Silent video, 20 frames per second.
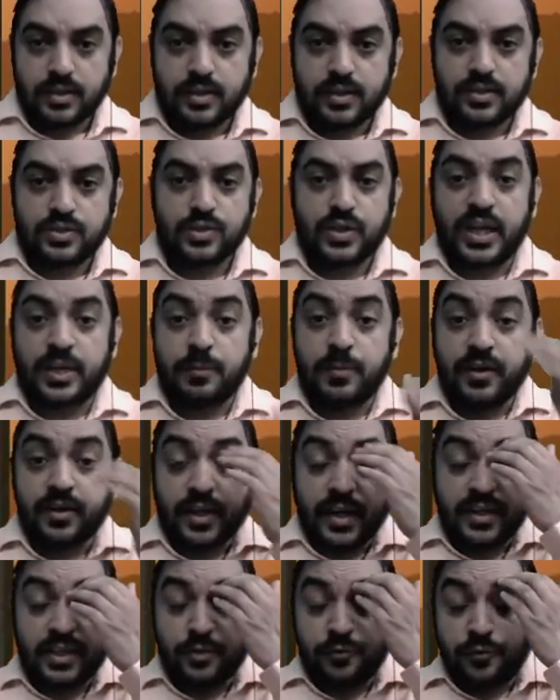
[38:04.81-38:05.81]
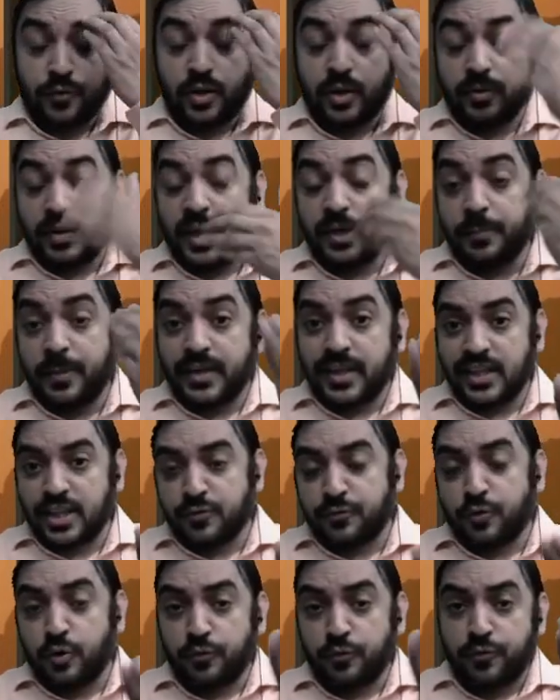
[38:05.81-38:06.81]
So let me let me tell the
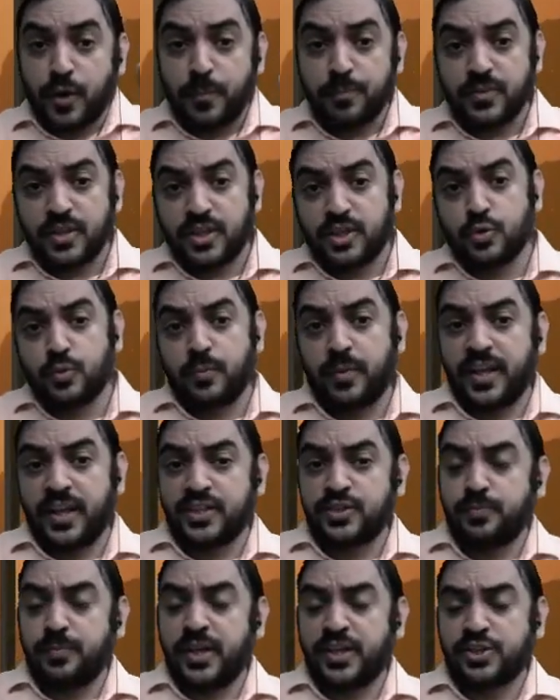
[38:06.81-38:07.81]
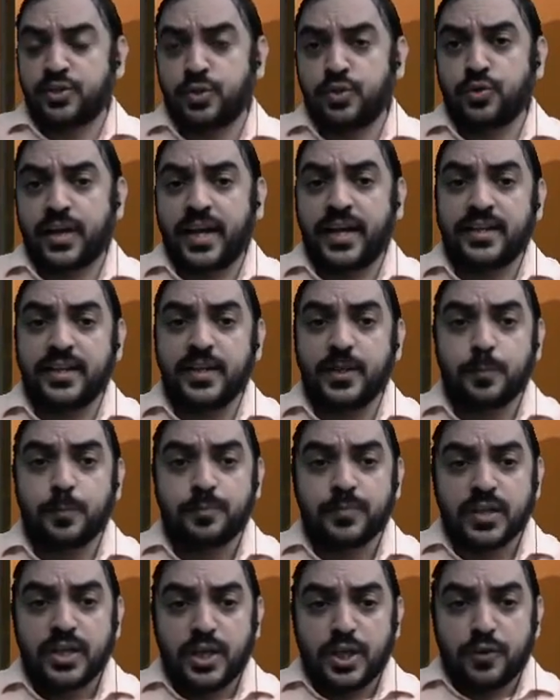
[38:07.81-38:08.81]
full form. You please make sure you write it.
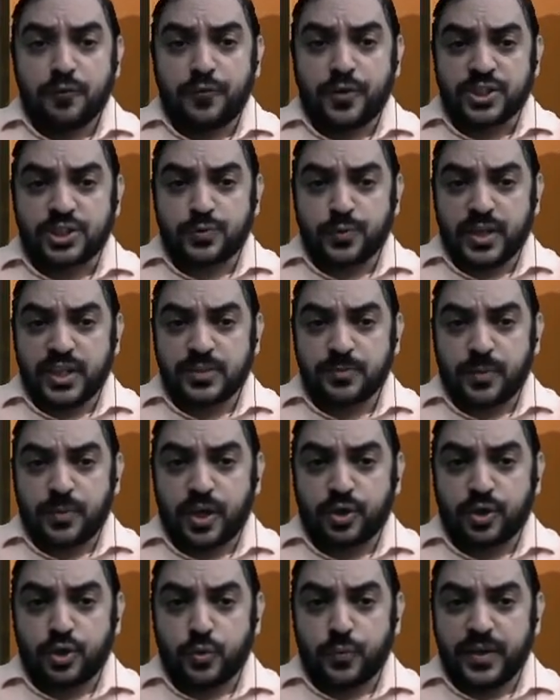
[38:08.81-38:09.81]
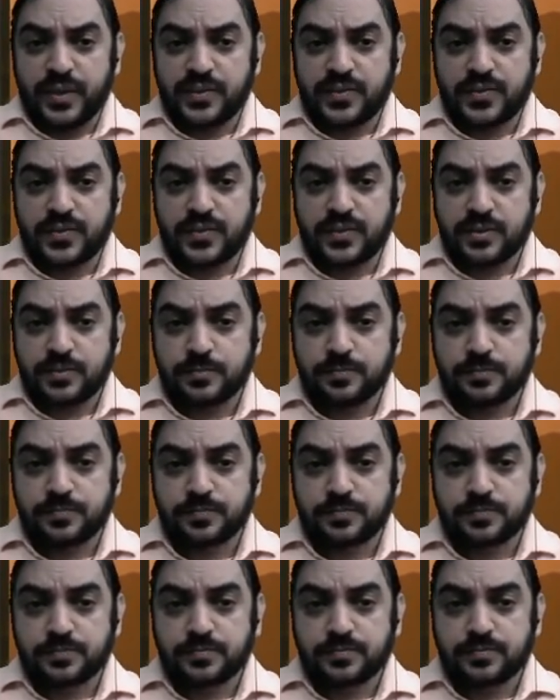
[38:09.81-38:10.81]
First one is Markowitz.
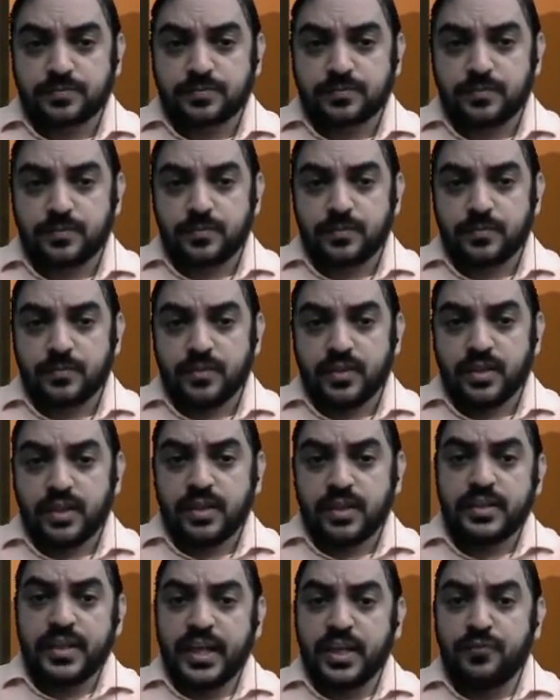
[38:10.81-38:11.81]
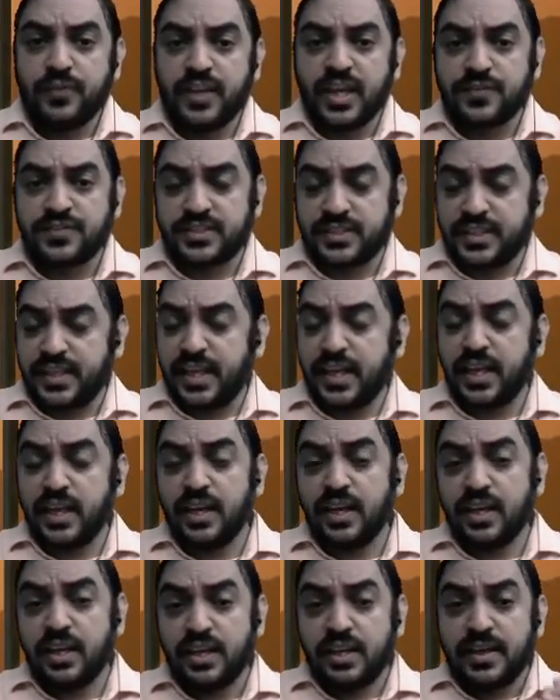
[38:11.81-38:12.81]
Then we have
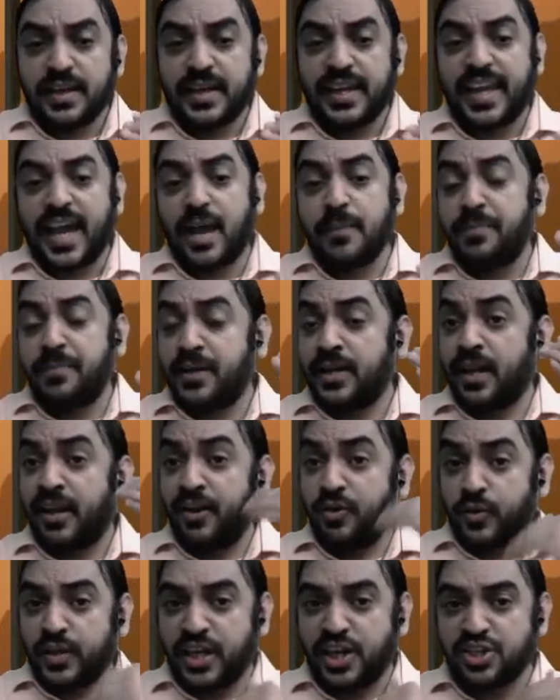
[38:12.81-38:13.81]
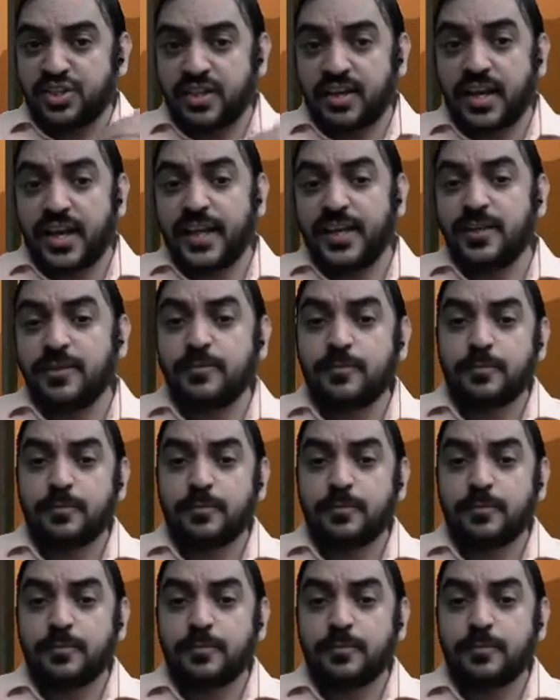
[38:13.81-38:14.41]
CAL, capital allocation line.